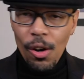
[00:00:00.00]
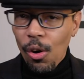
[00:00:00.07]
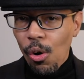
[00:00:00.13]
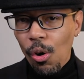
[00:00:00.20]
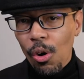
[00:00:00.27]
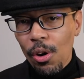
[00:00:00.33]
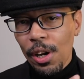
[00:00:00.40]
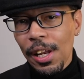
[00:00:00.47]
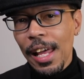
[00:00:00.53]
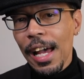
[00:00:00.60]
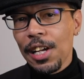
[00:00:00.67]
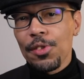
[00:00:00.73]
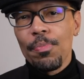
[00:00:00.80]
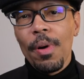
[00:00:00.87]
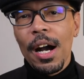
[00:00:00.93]
or an
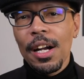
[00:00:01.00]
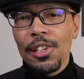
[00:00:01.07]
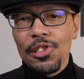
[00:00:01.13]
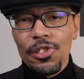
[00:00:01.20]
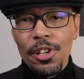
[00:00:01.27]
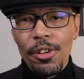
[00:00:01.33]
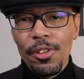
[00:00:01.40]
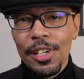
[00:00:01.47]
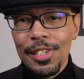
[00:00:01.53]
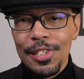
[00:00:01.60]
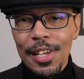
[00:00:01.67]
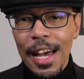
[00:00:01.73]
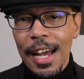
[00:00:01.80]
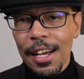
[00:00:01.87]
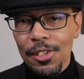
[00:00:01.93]
Xbox Series
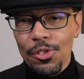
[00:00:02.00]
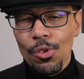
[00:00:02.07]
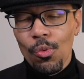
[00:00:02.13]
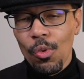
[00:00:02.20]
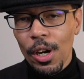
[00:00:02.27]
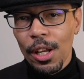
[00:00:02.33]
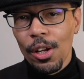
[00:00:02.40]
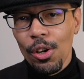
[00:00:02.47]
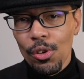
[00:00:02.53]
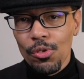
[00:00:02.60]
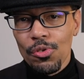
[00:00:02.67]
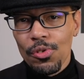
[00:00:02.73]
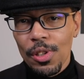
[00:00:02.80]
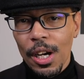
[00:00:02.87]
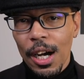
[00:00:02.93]
X or one of
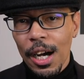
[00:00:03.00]
those